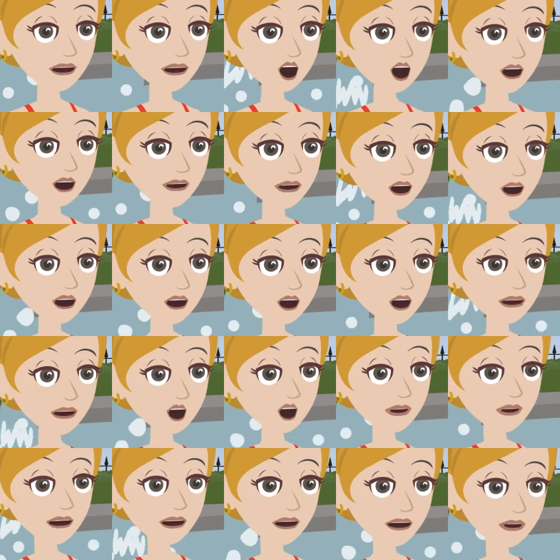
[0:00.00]
What is another
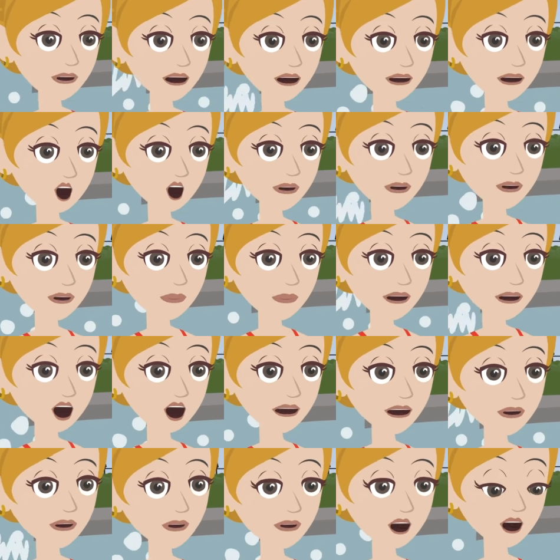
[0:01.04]
reason that you haven't
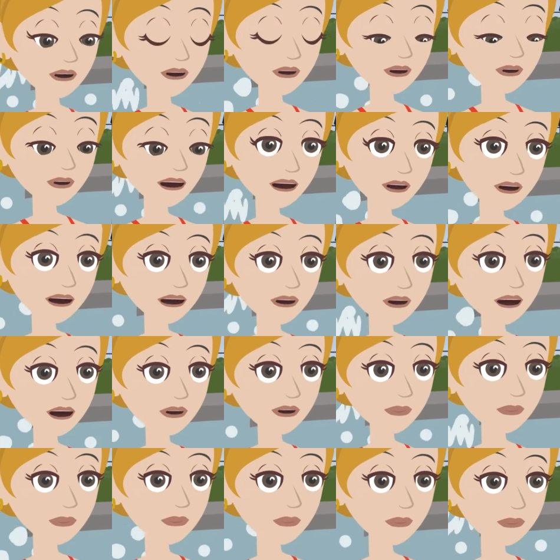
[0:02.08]
yet asked her to move
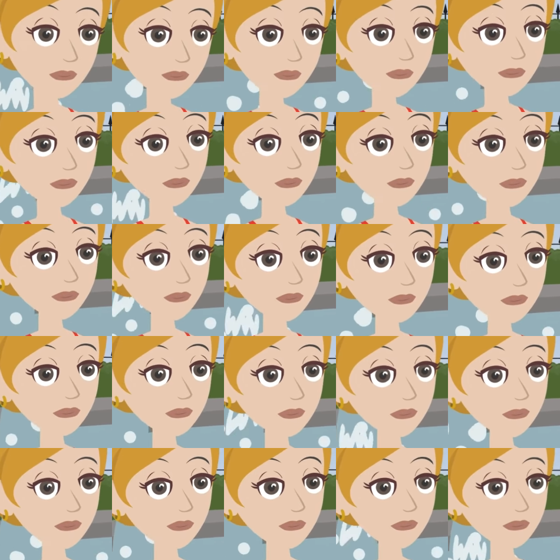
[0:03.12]
out?
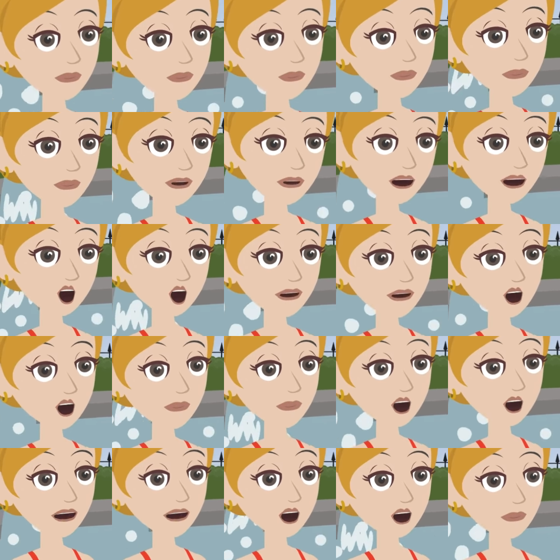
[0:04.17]
She has
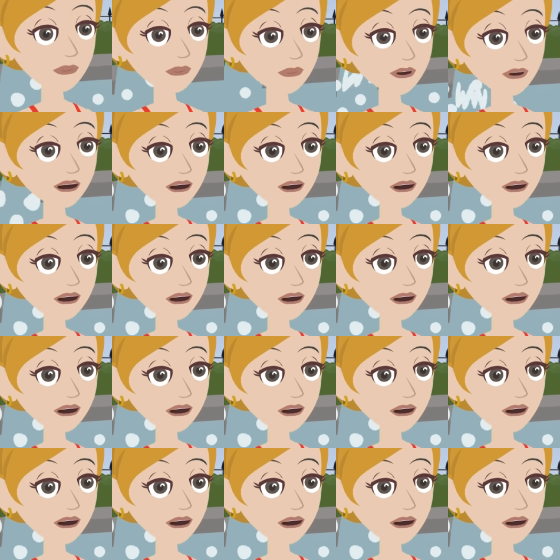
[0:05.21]
no place else to